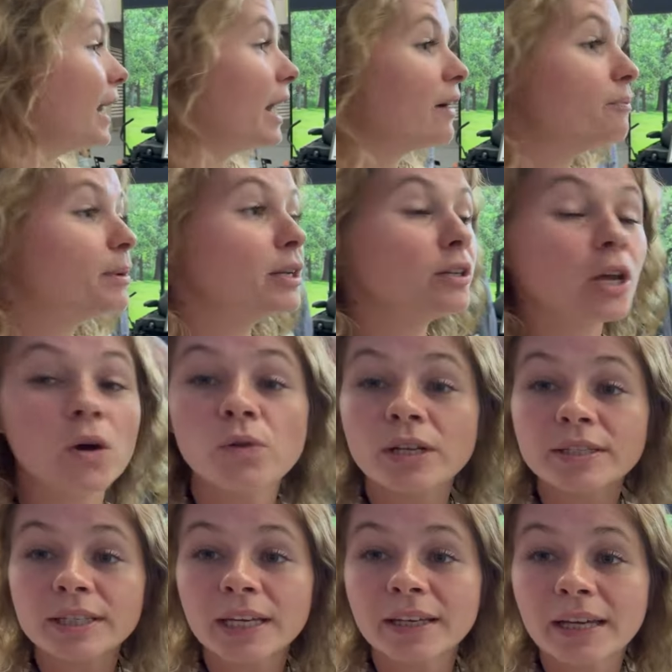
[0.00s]
And I've been
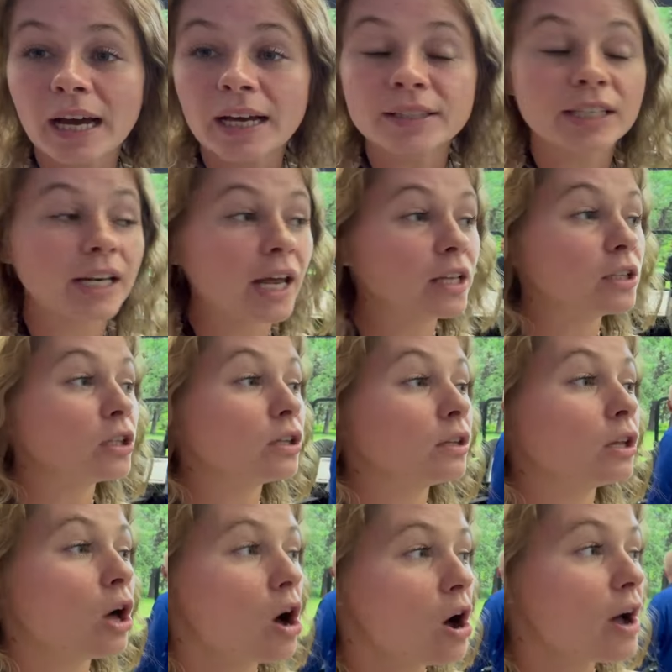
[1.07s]
noticing, guys, that a
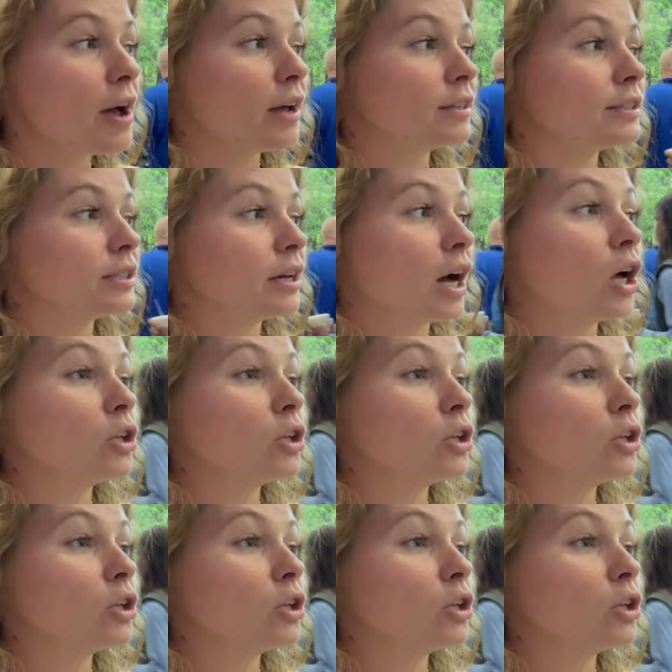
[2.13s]
lot, a